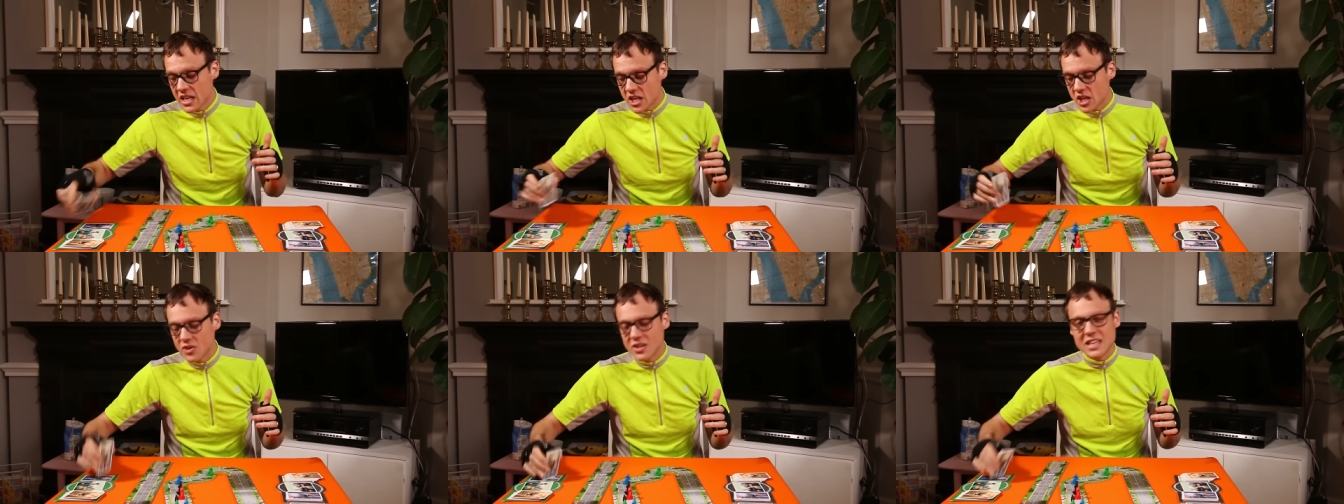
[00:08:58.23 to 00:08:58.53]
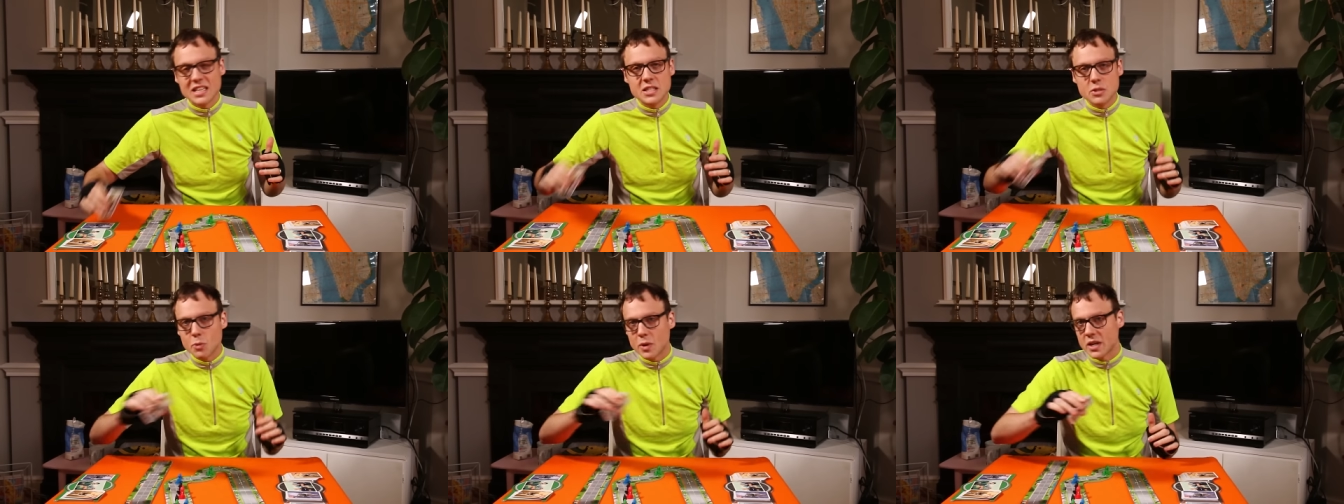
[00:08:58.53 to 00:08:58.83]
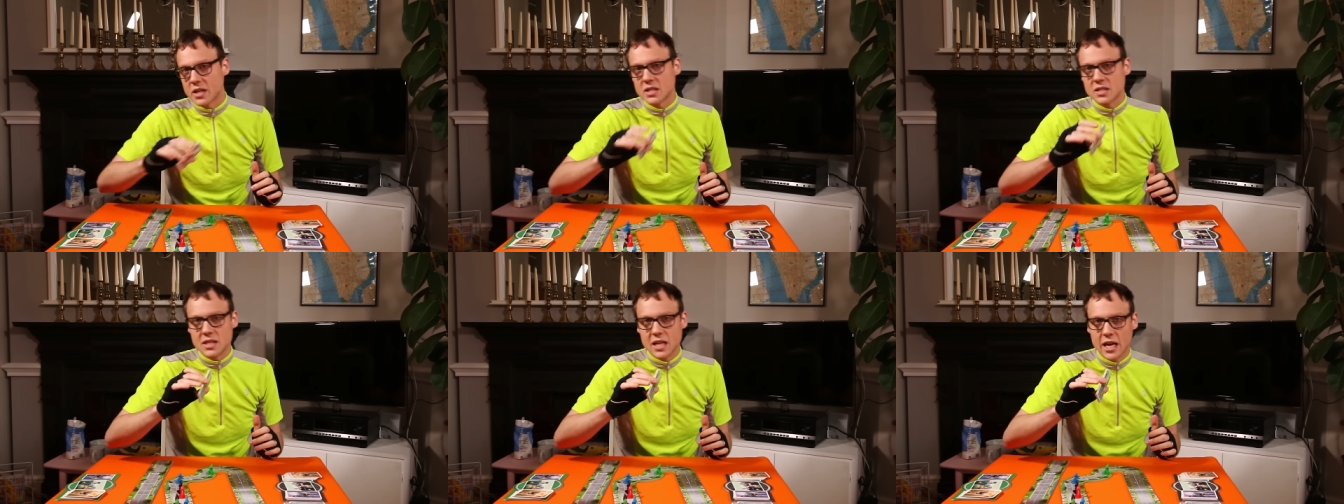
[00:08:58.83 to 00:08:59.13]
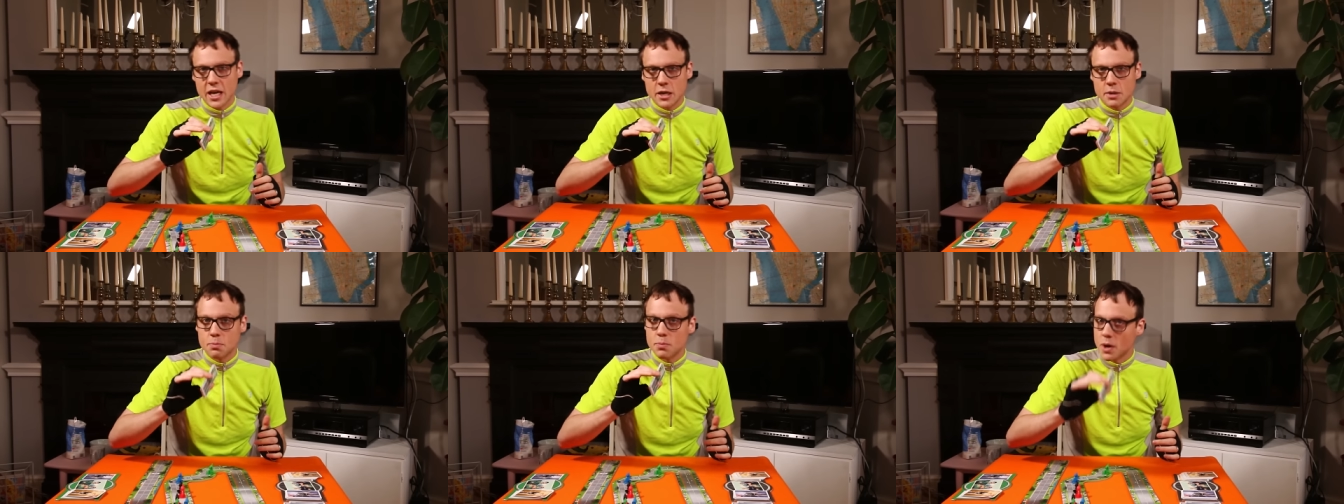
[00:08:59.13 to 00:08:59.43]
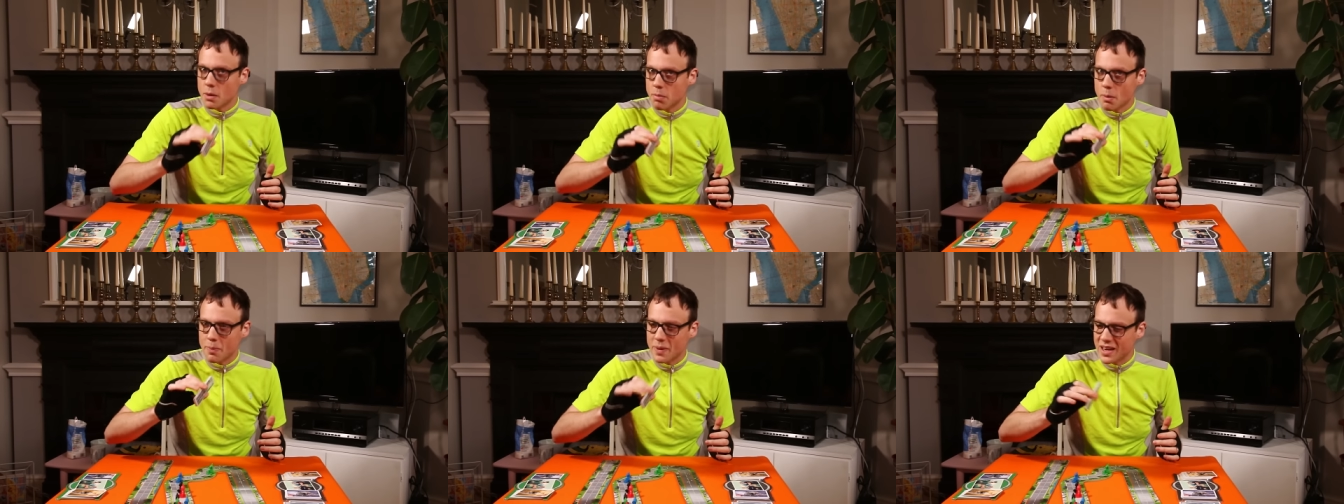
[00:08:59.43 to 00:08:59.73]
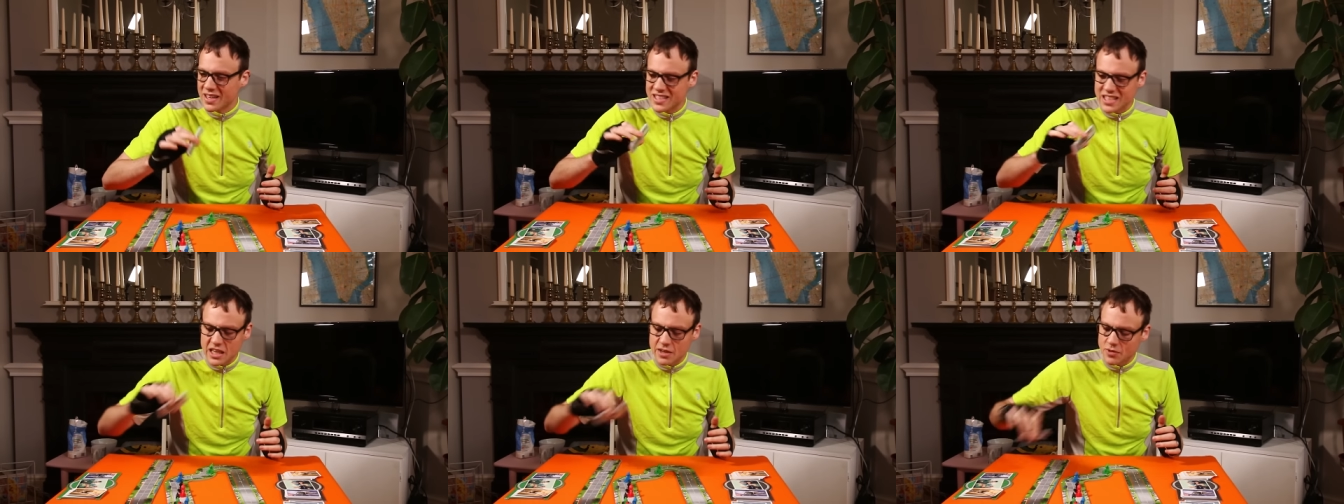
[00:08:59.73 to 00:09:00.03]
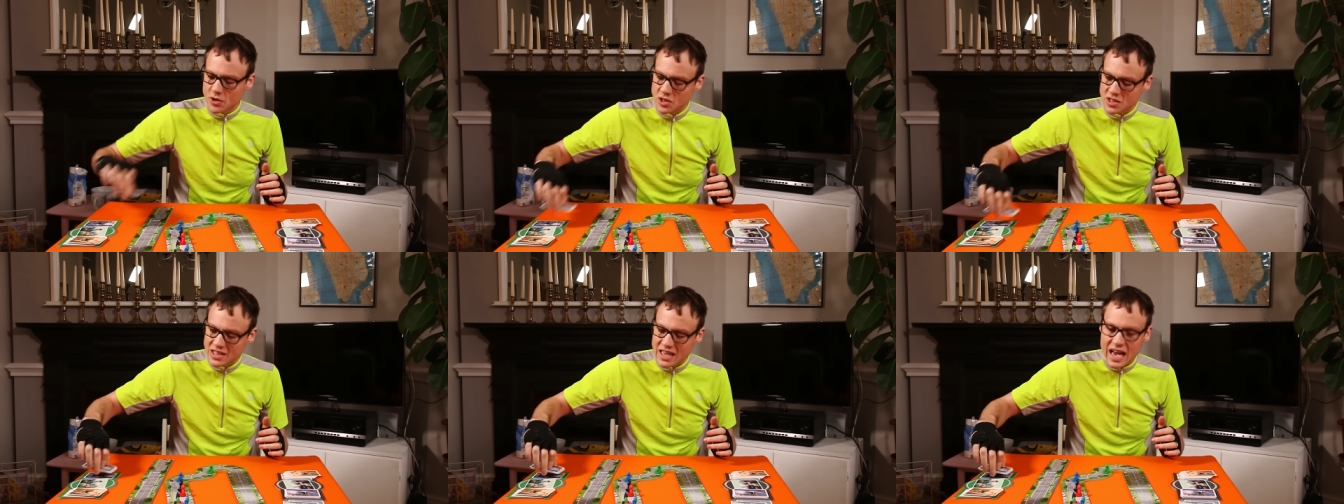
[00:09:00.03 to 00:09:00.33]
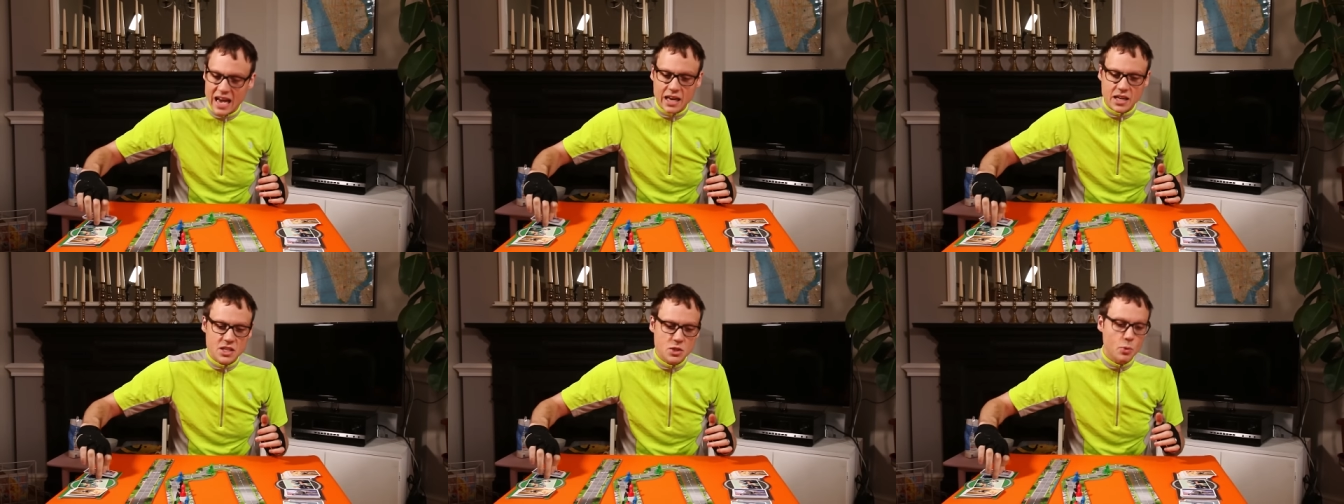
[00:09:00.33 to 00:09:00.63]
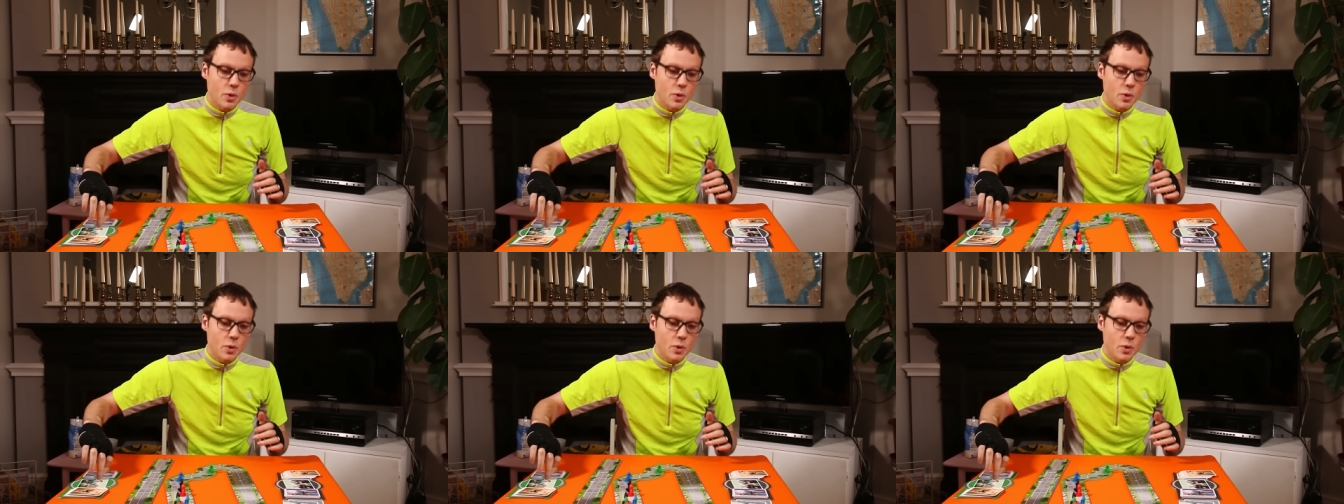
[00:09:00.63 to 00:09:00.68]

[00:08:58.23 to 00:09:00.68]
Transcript: you need to understand probability of your deck.